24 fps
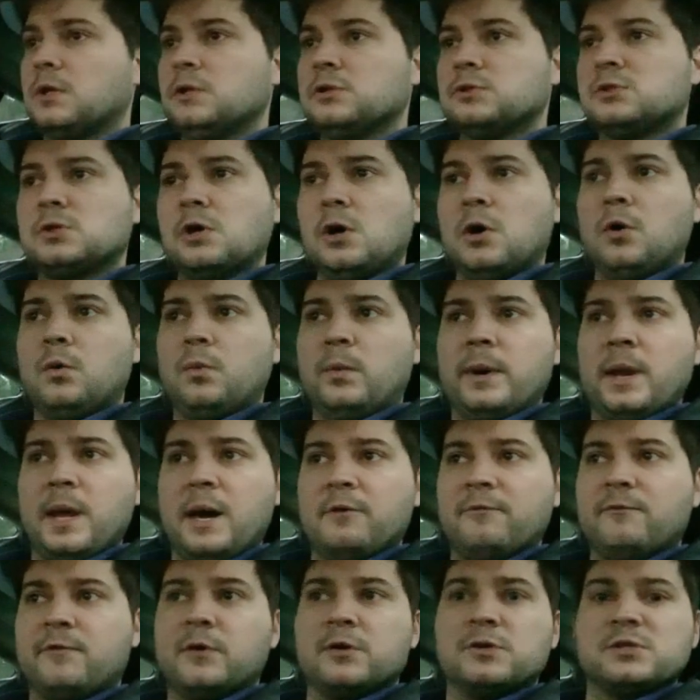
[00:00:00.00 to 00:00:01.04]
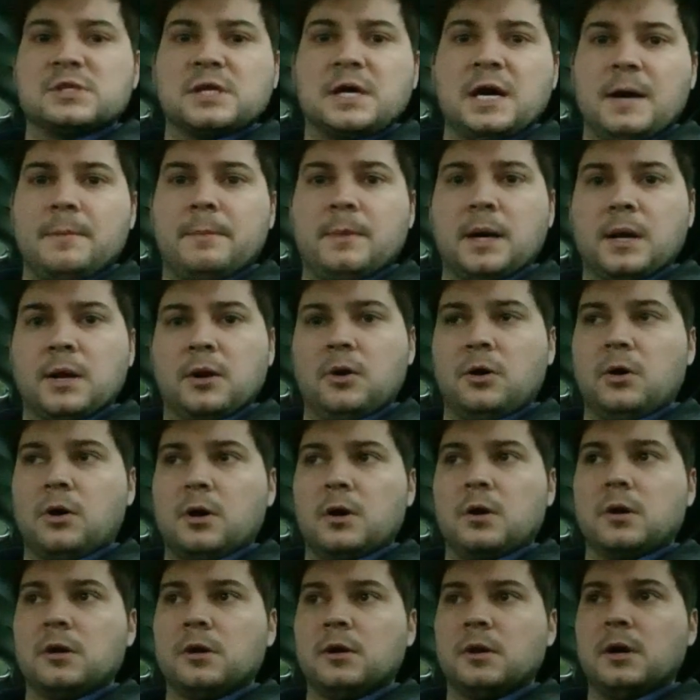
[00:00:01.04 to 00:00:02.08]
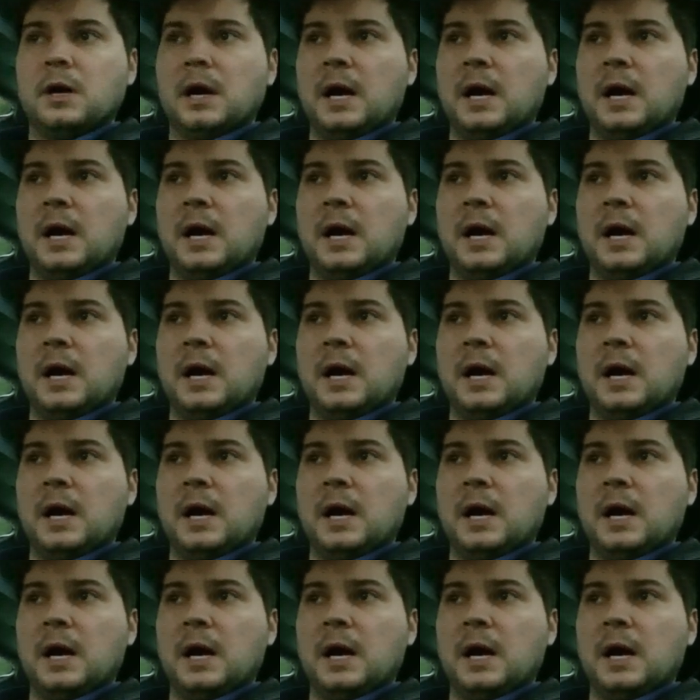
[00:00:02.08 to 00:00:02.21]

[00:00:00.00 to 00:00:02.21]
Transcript: So when I first got my car,